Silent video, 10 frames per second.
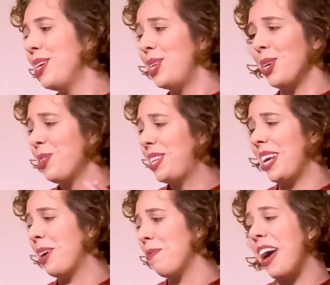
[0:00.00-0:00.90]
Don't say
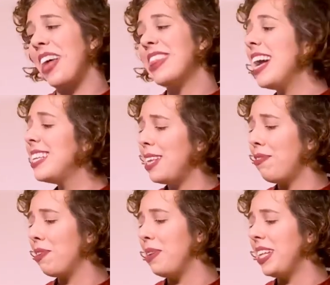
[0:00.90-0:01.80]
goodbye. That's it
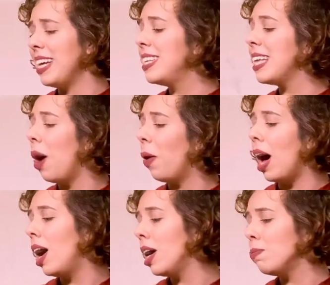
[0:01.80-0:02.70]
for me. That's how
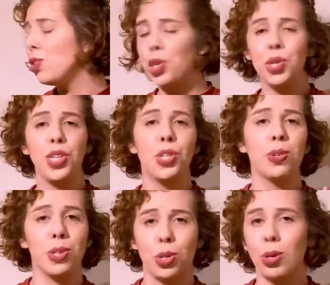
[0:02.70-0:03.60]
I'm choosing to
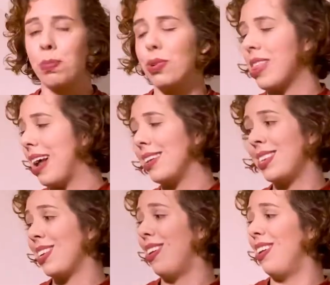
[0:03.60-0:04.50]
interpret that
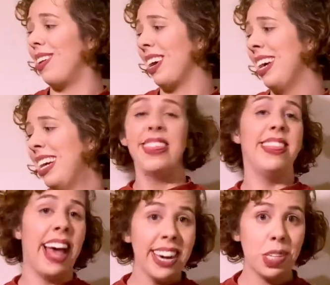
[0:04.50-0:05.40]
song.
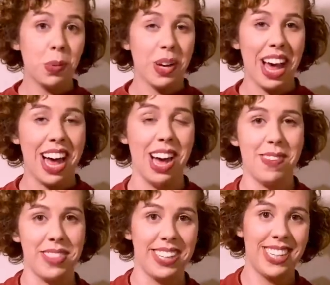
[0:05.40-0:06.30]
Next we
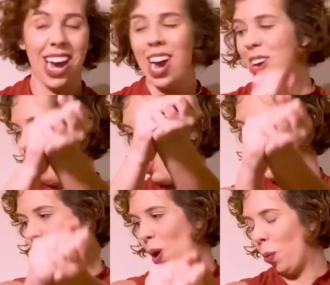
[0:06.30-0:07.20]
have the title
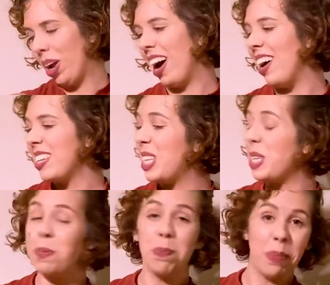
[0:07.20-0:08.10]
song. We got
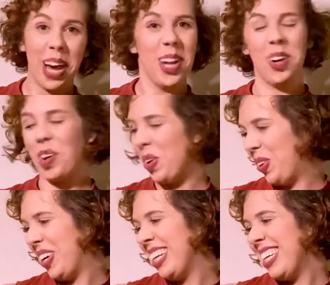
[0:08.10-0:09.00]
Smile.
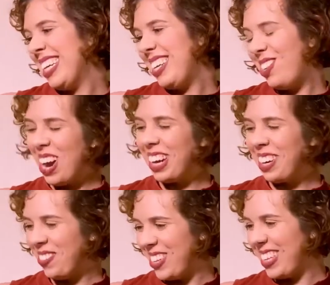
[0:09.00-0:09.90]
Track
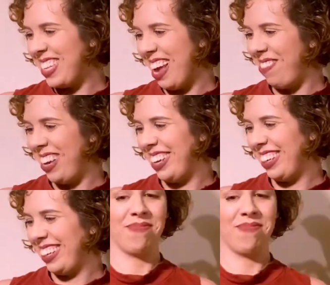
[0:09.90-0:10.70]
number 7.